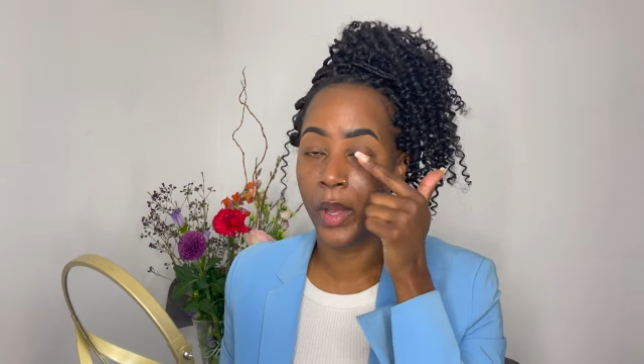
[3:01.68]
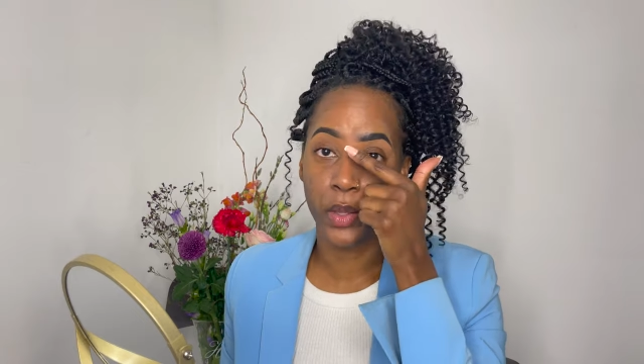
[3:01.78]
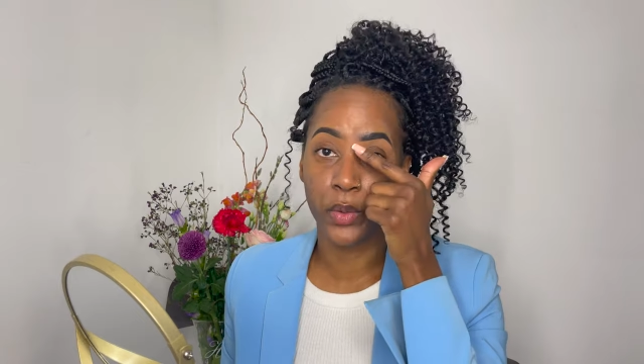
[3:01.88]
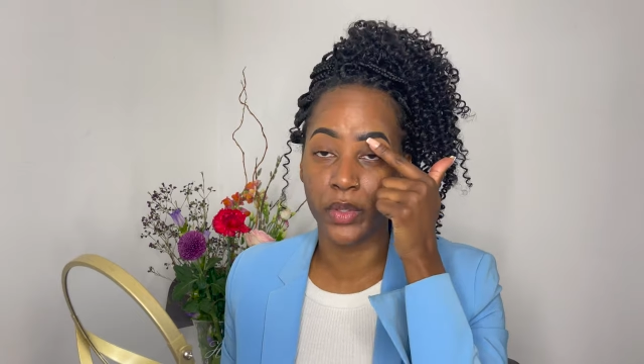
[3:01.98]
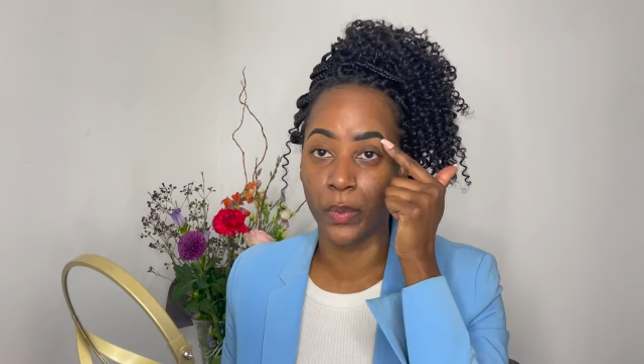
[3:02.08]
I
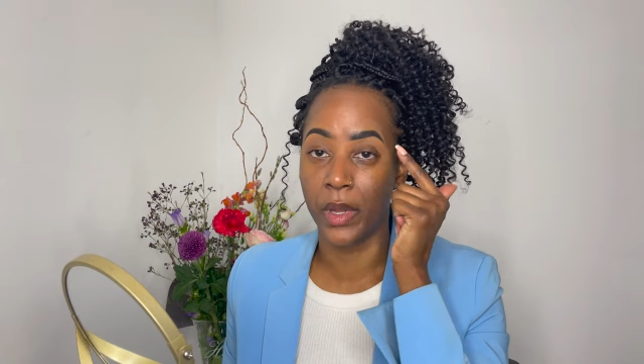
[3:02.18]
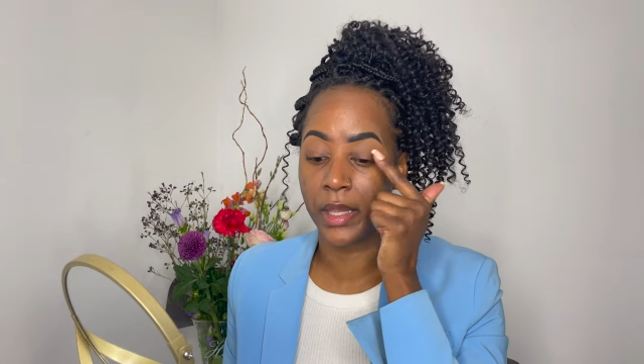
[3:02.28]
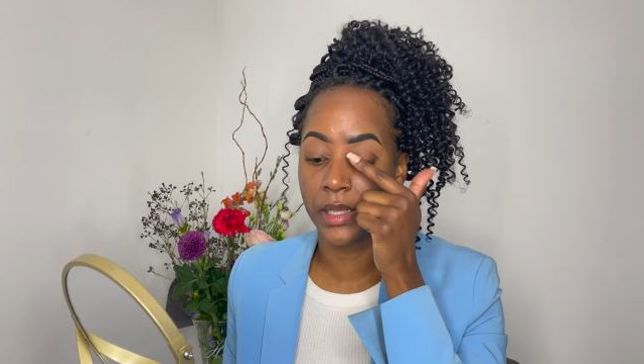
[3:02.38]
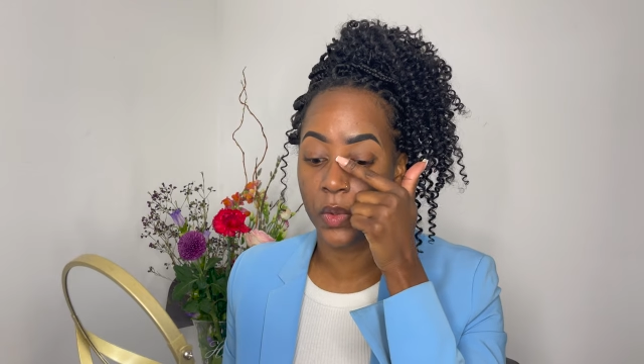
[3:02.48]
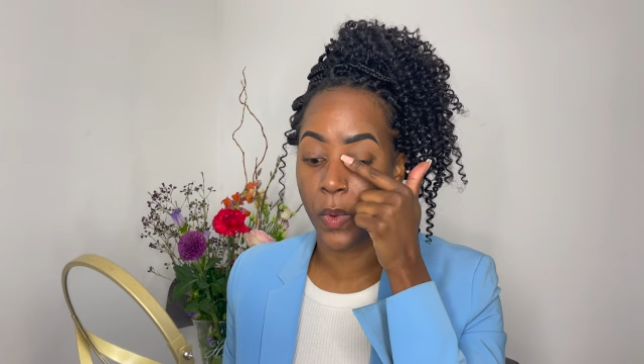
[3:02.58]
used one
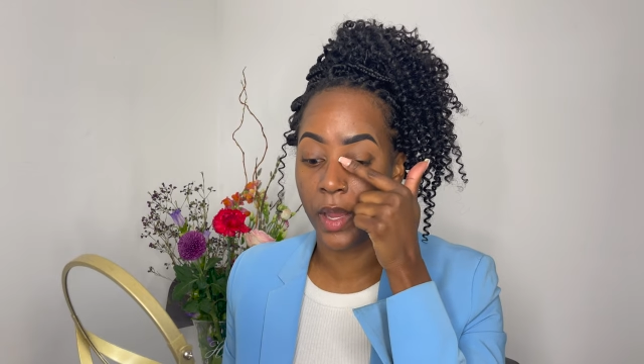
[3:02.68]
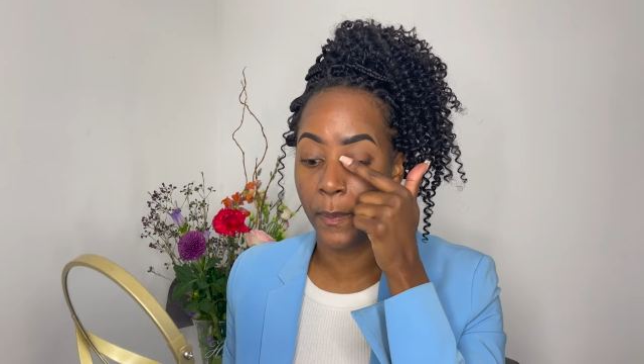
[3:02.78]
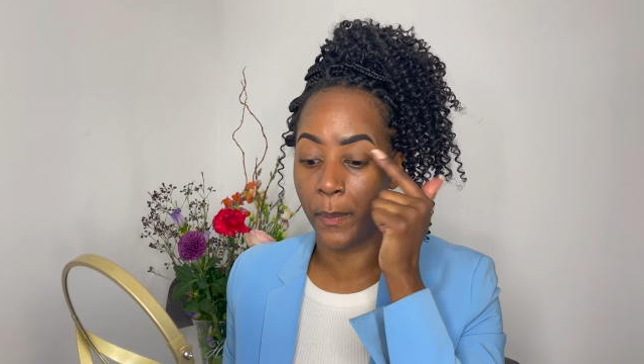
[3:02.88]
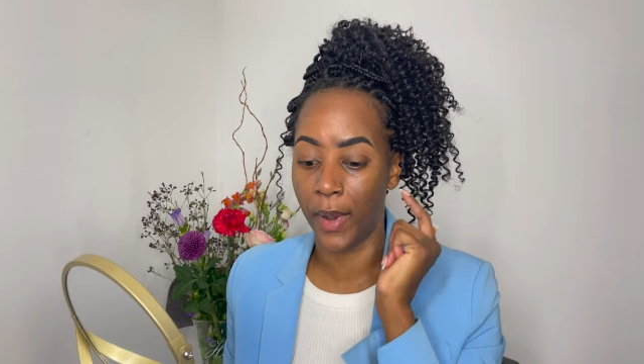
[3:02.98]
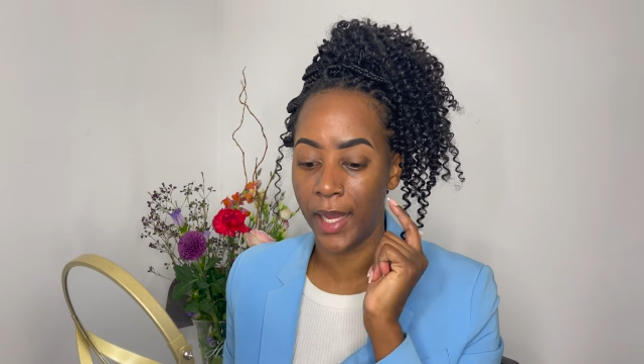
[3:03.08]
that's quite
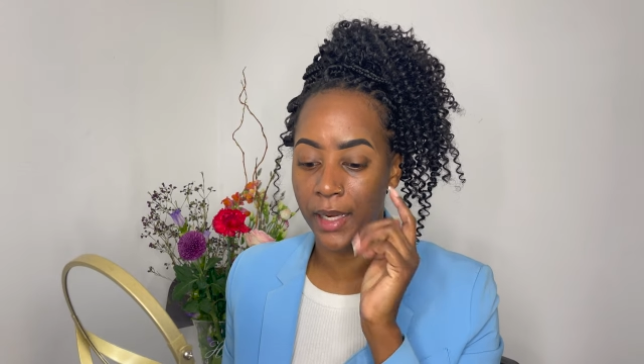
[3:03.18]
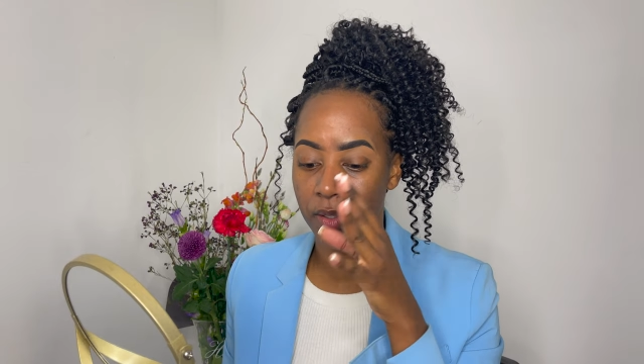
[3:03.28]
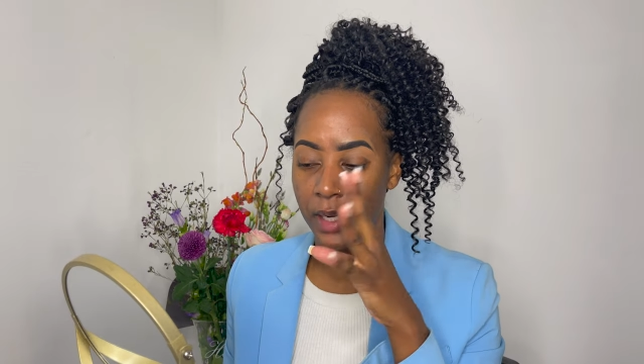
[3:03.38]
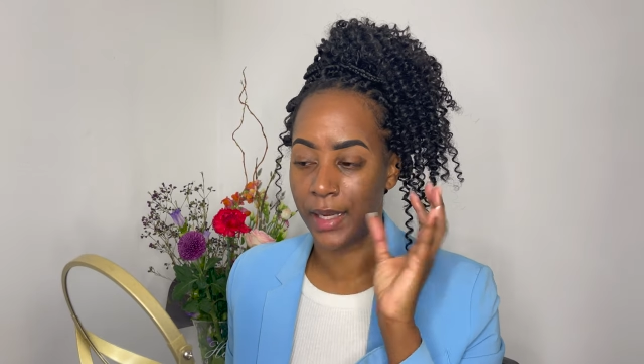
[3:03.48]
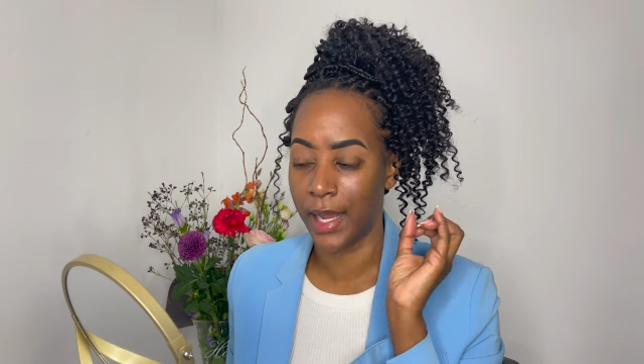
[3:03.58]
bright,
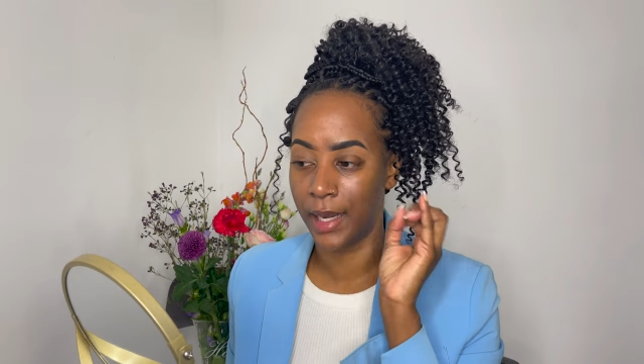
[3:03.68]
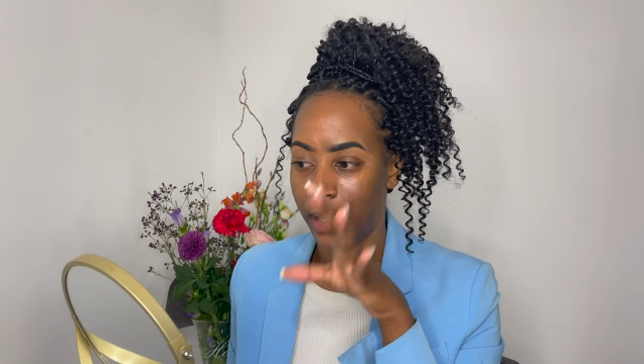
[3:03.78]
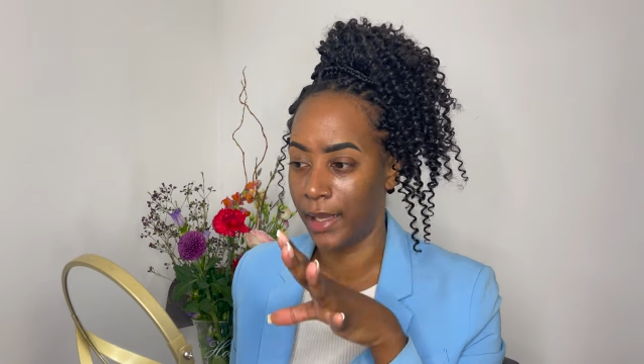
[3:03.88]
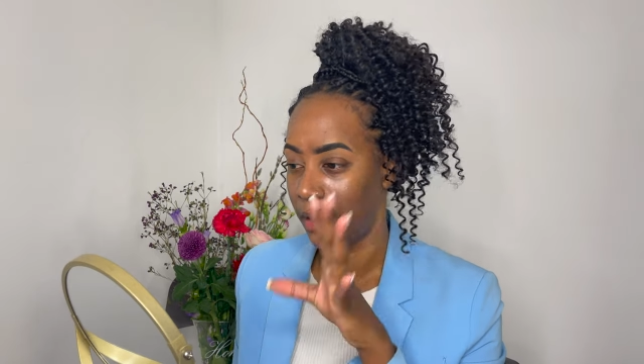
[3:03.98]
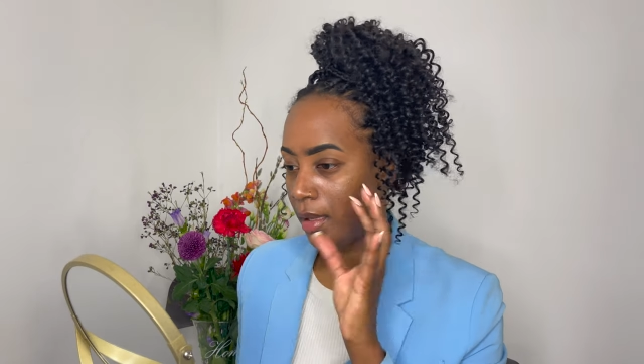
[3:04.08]
so that kind of
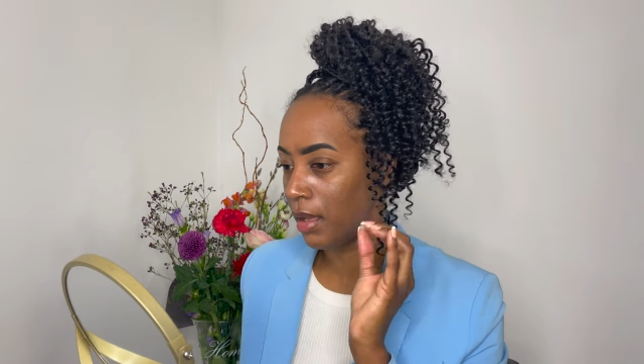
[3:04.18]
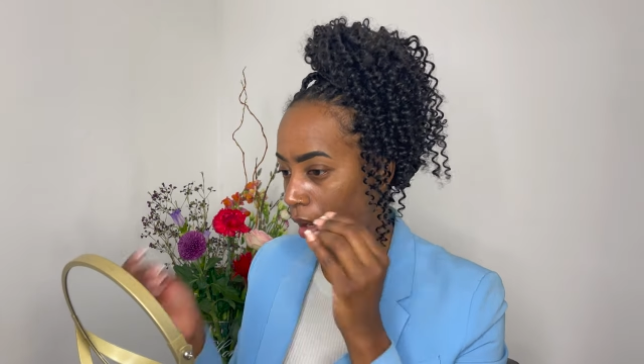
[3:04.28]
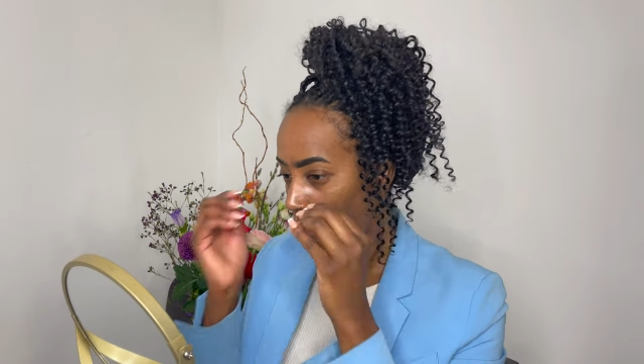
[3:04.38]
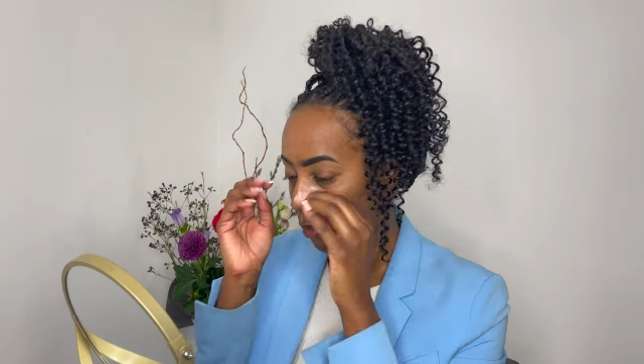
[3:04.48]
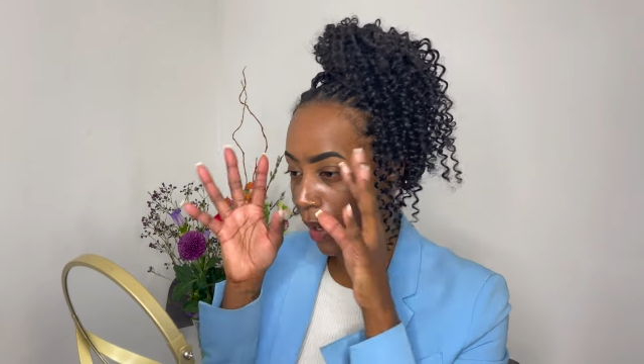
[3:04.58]
like
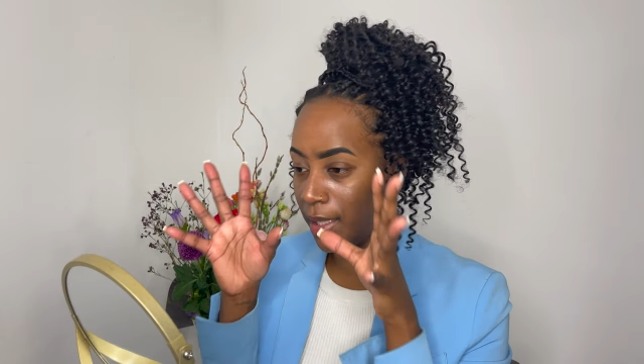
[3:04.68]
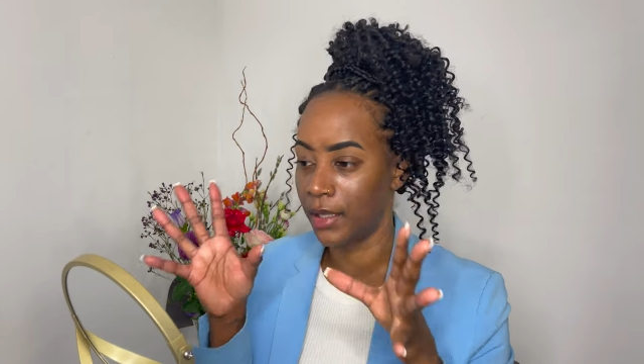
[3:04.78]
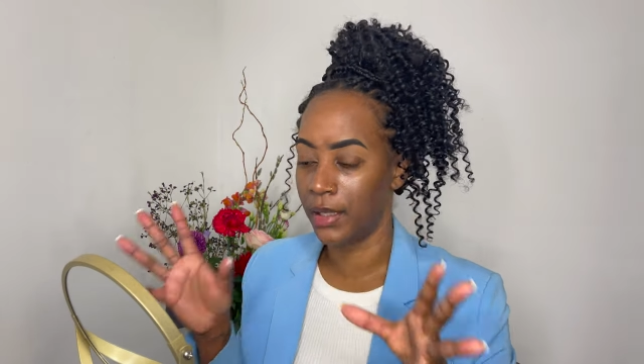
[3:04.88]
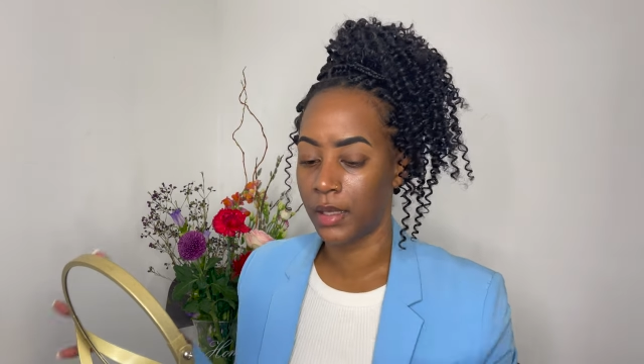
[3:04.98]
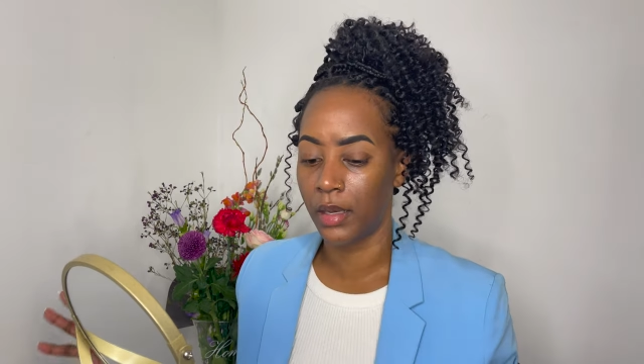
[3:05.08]

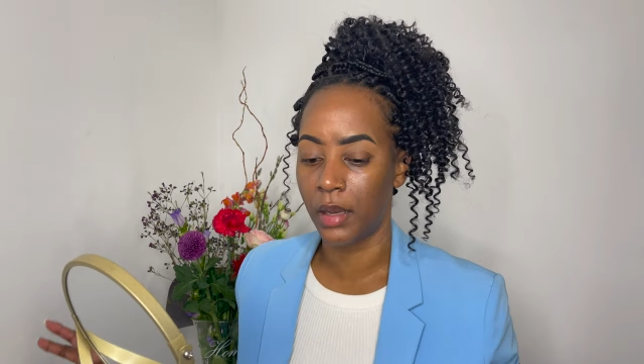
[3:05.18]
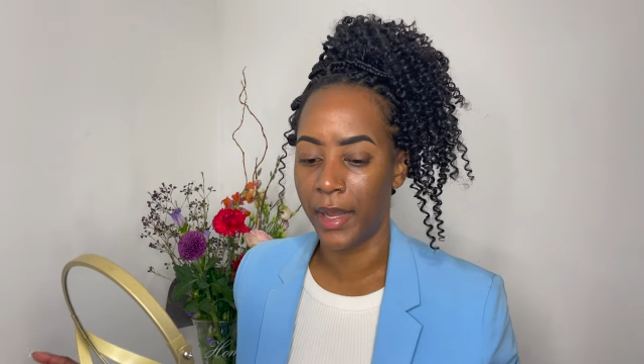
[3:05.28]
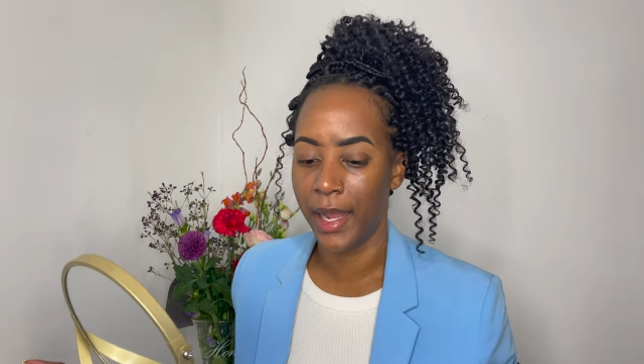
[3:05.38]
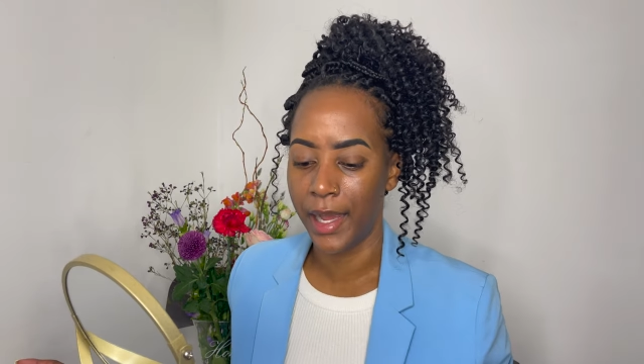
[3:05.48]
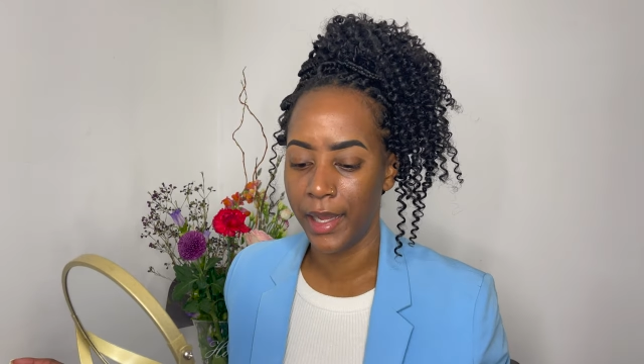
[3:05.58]
brightens under
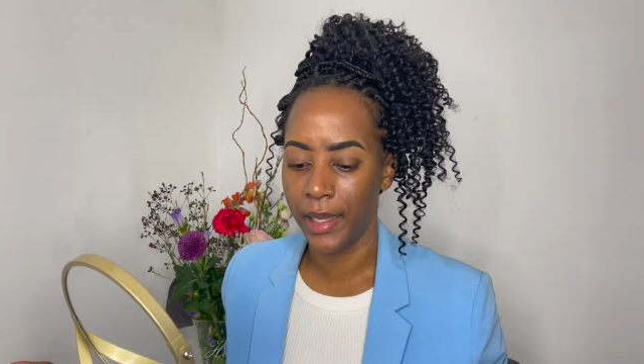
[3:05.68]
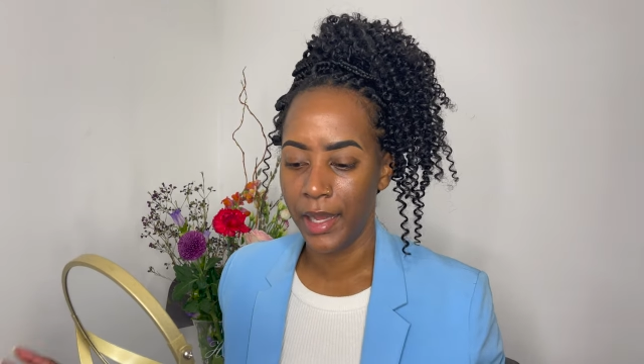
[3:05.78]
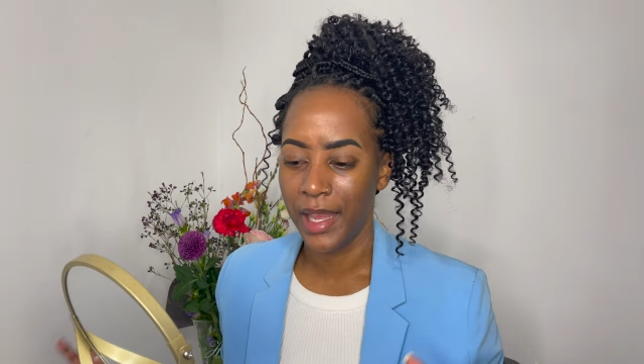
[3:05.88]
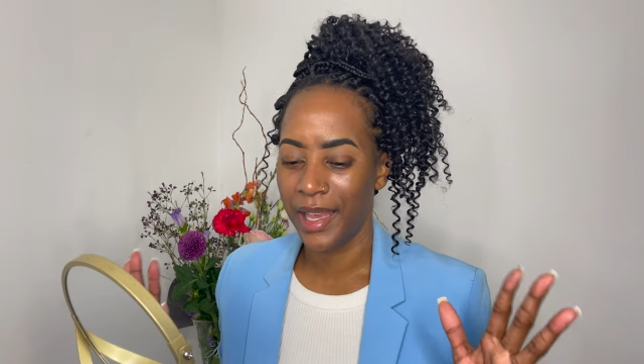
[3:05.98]
my eye.